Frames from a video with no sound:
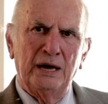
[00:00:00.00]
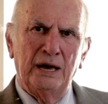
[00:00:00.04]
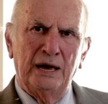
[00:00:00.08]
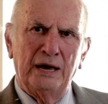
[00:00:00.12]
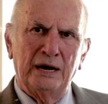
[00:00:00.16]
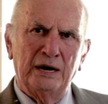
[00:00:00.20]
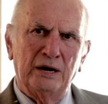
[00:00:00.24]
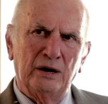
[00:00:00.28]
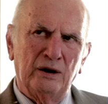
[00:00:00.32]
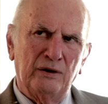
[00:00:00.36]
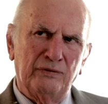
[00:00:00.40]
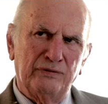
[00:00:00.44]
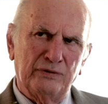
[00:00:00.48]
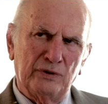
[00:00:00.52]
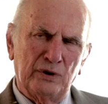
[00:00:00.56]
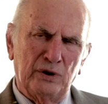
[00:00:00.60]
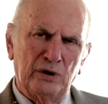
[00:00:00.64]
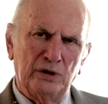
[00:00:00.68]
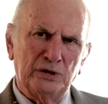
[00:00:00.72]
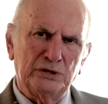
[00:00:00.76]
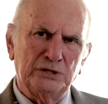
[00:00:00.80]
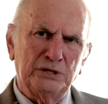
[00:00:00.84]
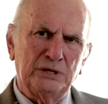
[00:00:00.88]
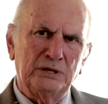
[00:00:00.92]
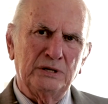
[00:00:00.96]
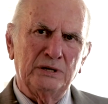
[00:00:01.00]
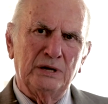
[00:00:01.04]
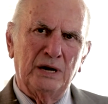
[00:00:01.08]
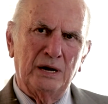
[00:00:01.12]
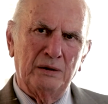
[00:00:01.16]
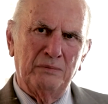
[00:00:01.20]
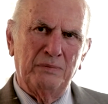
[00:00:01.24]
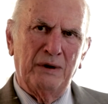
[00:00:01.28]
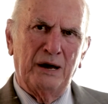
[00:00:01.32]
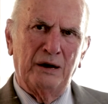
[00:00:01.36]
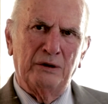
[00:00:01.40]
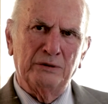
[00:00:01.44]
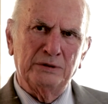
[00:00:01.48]
and of course
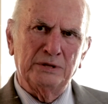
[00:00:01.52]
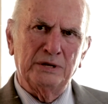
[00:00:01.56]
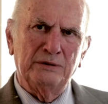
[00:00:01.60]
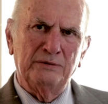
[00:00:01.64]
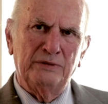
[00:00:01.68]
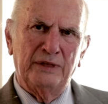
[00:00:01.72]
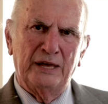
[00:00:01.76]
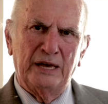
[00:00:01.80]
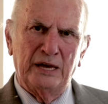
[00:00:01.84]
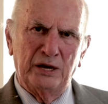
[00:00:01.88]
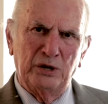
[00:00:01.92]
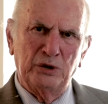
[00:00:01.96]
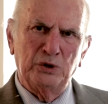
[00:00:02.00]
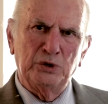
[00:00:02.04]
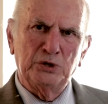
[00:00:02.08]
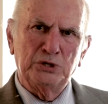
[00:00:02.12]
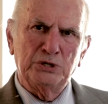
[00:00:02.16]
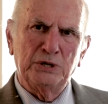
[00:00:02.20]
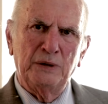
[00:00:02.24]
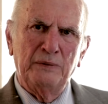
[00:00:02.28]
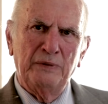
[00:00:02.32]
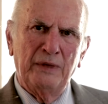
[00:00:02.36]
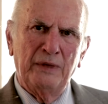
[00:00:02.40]
about the use,